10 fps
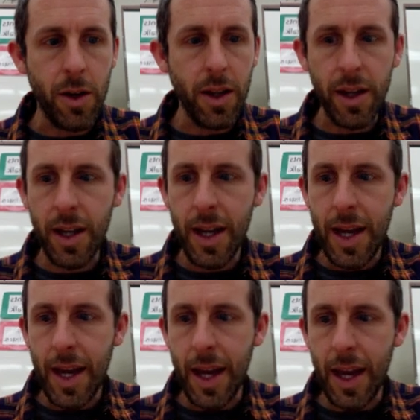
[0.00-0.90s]
Good luck,
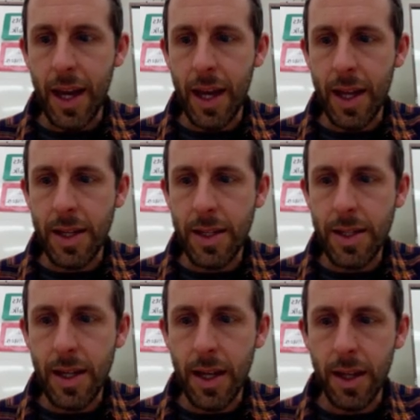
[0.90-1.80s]

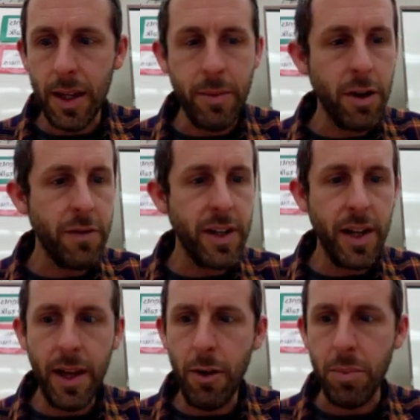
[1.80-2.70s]
and let me know if you need
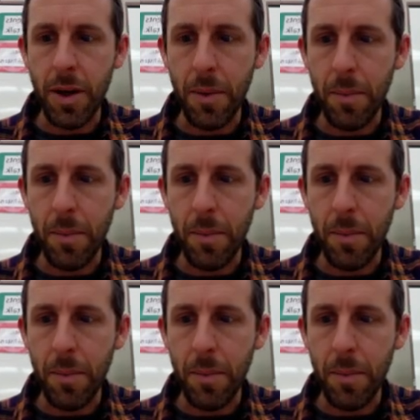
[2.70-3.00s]
any help.